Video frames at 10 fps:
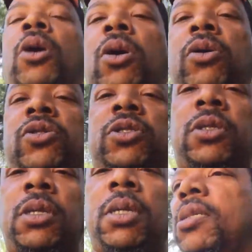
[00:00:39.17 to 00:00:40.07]
dogs,
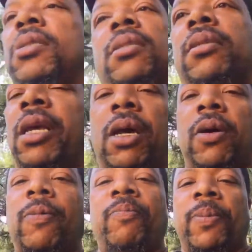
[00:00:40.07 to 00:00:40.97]

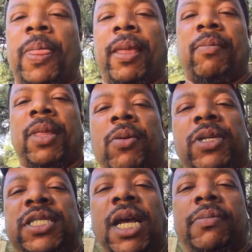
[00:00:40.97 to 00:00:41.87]
yo,
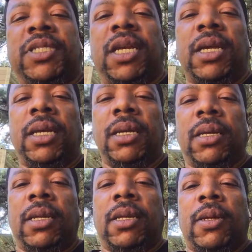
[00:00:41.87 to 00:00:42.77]
what's up, G?
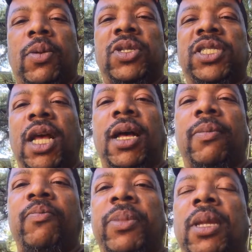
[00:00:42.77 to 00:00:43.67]
What's
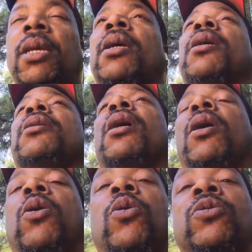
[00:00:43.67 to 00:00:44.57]
up?
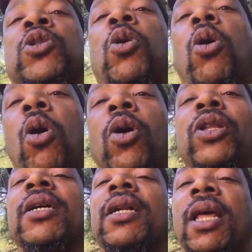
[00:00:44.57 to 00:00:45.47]
Yo, to all
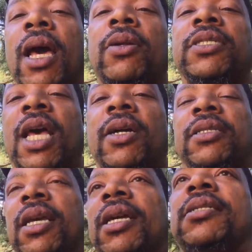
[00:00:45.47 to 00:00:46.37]
the clowns out
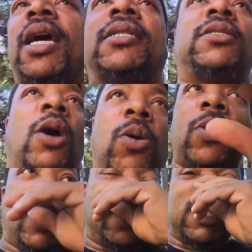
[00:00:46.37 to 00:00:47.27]
there that
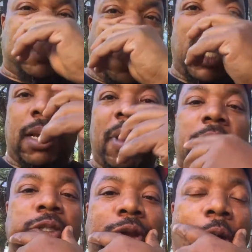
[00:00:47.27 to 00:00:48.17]
don't understand
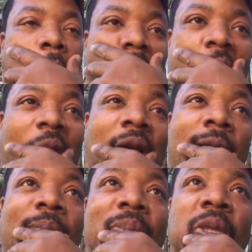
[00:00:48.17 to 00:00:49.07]
about dogs, right?
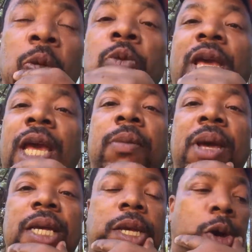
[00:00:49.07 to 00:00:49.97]
You can
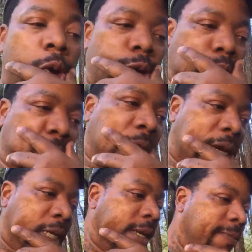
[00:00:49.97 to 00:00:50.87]
make your own breed.